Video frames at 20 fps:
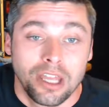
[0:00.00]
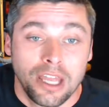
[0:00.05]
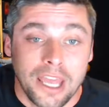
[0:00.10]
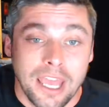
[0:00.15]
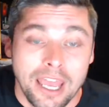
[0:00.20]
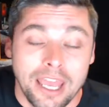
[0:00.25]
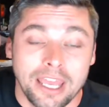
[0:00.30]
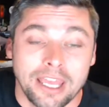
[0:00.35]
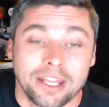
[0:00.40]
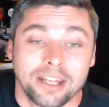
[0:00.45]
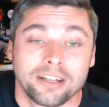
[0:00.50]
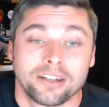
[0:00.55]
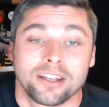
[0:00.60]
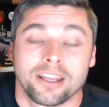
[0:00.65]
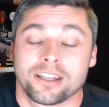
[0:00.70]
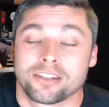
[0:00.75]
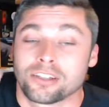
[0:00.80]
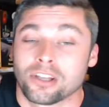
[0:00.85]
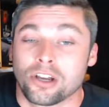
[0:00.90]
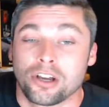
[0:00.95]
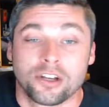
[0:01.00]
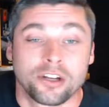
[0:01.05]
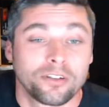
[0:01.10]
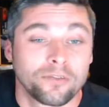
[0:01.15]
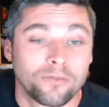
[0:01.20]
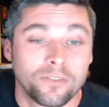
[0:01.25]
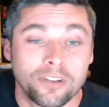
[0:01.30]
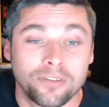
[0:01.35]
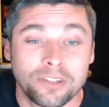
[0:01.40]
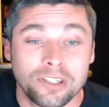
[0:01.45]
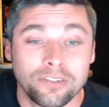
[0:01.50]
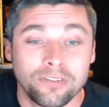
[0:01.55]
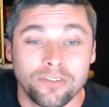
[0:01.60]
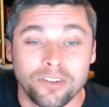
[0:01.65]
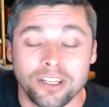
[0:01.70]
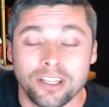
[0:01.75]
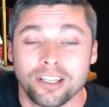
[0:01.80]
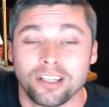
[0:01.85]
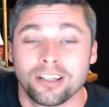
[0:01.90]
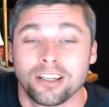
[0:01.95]
And it's 150
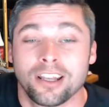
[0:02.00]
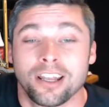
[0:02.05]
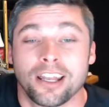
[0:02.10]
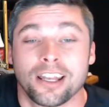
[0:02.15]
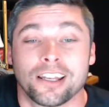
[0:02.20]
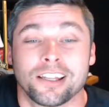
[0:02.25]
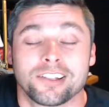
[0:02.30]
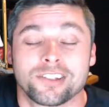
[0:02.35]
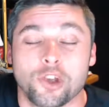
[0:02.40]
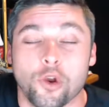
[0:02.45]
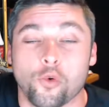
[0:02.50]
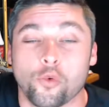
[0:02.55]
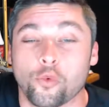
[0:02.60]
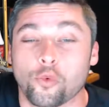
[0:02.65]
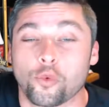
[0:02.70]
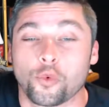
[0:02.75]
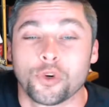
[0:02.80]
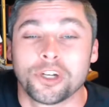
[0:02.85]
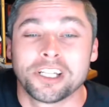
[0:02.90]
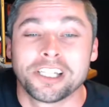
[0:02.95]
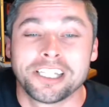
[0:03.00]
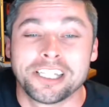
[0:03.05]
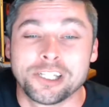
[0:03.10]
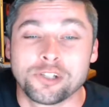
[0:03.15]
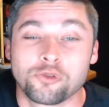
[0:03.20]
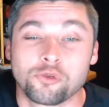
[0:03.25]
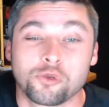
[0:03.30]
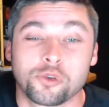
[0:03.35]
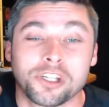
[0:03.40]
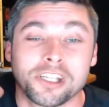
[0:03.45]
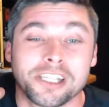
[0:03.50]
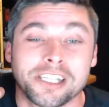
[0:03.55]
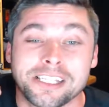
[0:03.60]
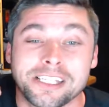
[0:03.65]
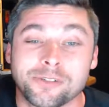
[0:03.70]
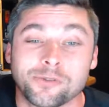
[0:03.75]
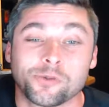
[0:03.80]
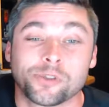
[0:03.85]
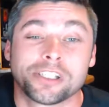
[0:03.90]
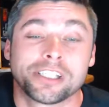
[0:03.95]
feet, and it's a really, really,
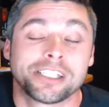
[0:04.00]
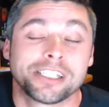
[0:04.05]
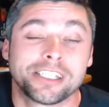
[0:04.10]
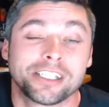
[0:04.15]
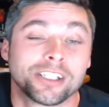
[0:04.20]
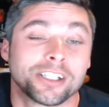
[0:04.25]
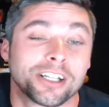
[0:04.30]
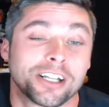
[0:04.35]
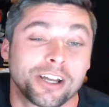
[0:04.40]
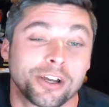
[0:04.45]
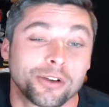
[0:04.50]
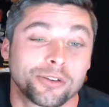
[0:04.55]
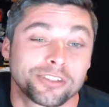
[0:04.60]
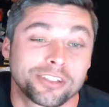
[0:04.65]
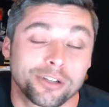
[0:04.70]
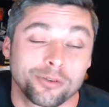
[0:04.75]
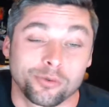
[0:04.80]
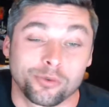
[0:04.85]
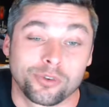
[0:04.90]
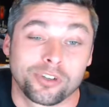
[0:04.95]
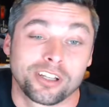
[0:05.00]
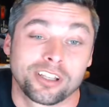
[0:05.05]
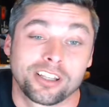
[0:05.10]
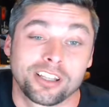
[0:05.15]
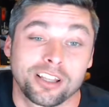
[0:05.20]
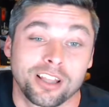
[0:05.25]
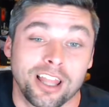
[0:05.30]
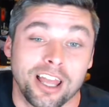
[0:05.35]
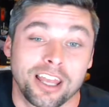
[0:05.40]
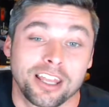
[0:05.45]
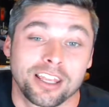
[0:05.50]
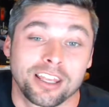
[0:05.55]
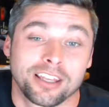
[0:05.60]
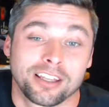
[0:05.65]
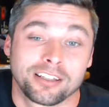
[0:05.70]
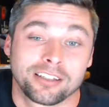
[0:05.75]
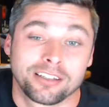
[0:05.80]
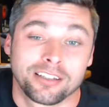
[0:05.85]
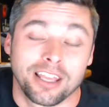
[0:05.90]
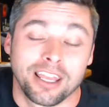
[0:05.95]
really good hose. I really like it.
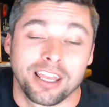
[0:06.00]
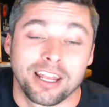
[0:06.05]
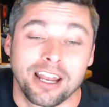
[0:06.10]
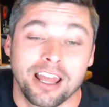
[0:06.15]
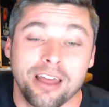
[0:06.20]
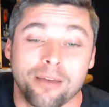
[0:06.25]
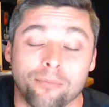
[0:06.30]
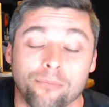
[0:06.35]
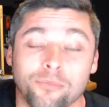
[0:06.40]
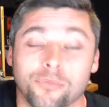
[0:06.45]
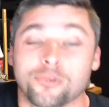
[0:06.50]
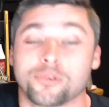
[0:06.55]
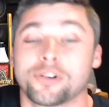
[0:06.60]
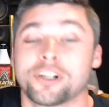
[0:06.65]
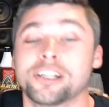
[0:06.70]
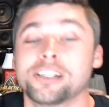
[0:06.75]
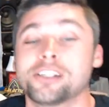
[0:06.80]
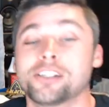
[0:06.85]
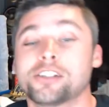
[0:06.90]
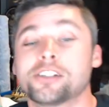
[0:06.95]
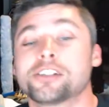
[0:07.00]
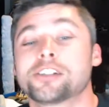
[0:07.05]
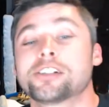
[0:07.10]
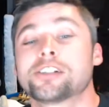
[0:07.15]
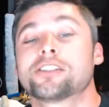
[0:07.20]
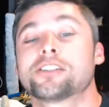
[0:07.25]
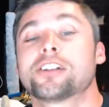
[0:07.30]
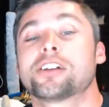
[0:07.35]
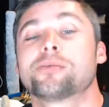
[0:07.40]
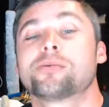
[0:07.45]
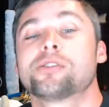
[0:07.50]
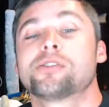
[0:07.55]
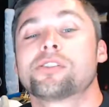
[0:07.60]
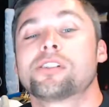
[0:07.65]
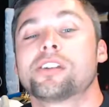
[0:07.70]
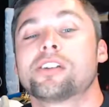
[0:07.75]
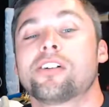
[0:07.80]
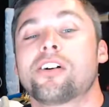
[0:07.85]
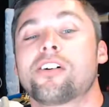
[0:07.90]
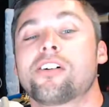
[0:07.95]
And I'm pretty sure
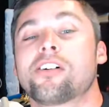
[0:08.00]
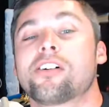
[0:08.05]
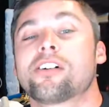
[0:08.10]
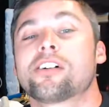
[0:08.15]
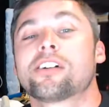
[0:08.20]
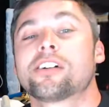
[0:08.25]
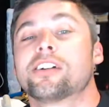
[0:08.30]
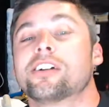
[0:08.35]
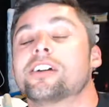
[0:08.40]
WCR